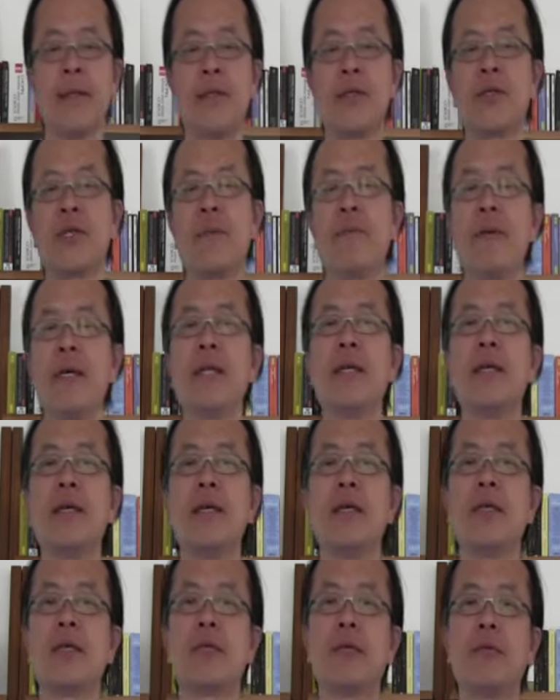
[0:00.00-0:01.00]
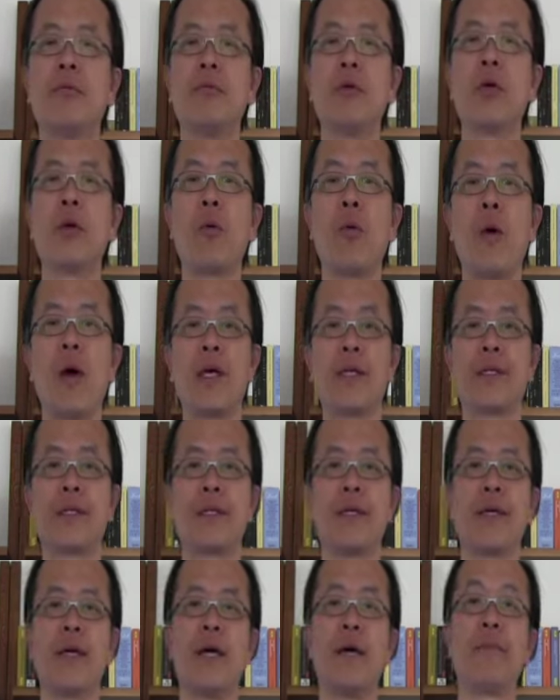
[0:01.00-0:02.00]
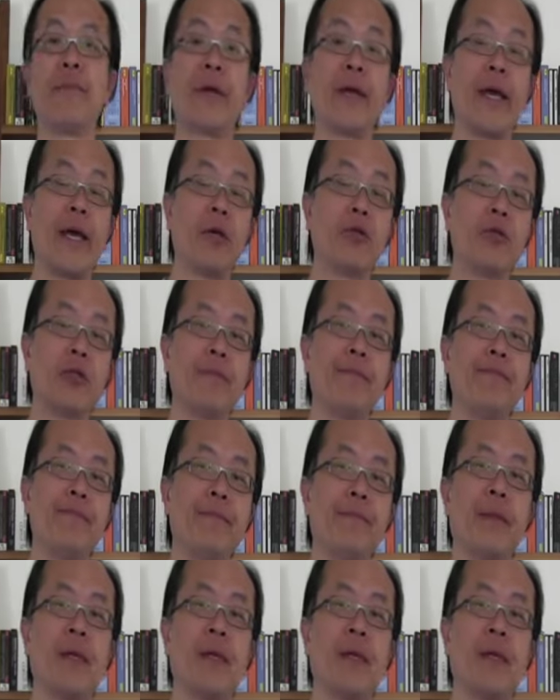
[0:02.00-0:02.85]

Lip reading: they submit this request application,